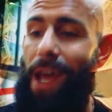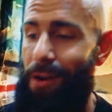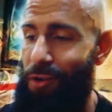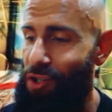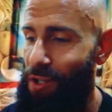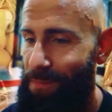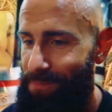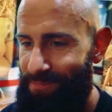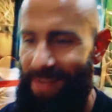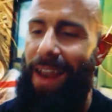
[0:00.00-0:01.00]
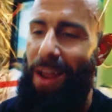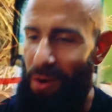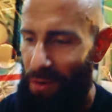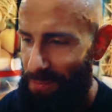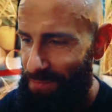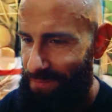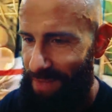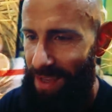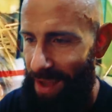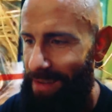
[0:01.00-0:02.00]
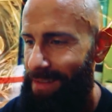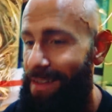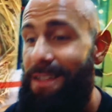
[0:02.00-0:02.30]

energy. And I know, again, it